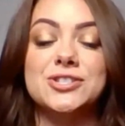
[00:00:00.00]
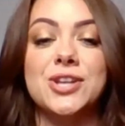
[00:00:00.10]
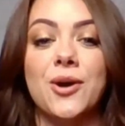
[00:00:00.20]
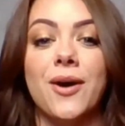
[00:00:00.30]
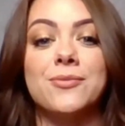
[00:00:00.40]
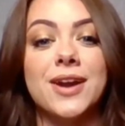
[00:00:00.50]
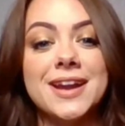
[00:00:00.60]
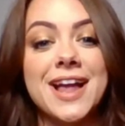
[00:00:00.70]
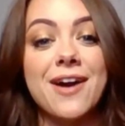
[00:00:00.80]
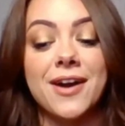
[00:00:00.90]
So
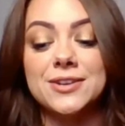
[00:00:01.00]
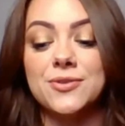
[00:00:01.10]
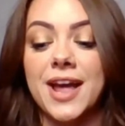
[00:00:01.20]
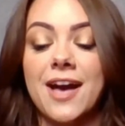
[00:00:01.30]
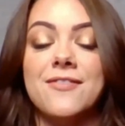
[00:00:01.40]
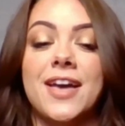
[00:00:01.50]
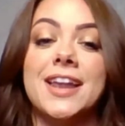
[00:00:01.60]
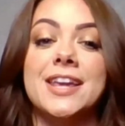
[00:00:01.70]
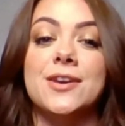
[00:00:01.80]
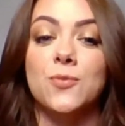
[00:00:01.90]
right now I don't have
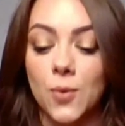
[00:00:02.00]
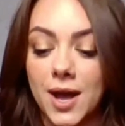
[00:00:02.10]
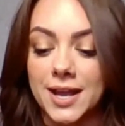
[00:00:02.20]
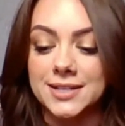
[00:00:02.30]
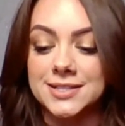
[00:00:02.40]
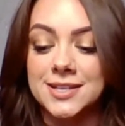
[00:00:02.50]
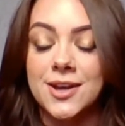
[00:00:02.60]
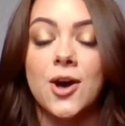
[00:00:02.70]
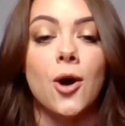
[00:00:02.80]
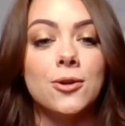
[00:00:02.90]
any white
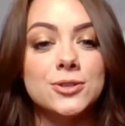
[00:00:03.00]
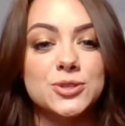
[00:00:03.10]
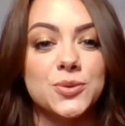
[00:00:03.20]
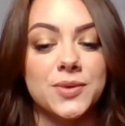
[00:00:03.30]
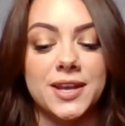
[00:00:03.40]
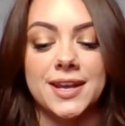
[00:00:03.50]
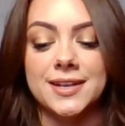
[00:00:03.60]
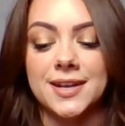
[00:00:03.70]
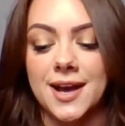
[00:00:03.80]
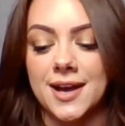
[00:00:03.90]
Ultra
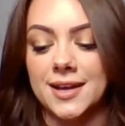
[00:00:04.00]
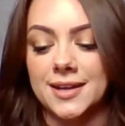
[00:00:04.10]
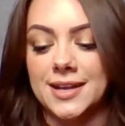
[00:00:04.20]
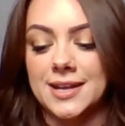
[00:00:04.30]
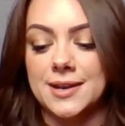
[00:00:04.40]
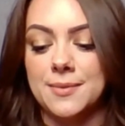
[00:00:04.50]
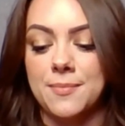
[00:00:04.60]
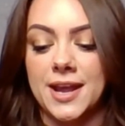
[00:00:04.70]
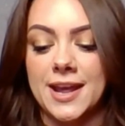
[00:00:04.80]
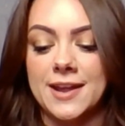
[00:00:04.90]
Weed uh,
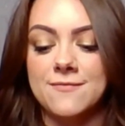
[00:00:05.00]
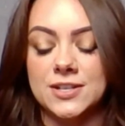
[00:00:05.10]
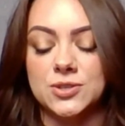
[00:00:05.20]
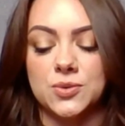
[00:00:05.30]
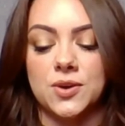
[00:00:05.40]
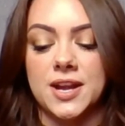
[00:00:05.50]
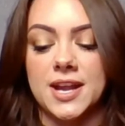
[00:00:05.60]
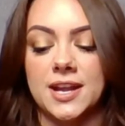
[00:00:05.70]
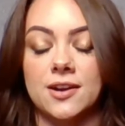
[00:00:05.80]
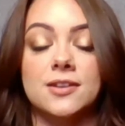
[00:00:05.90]
in my inventory
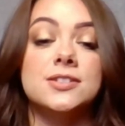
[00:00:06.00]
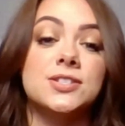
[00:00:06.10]
here.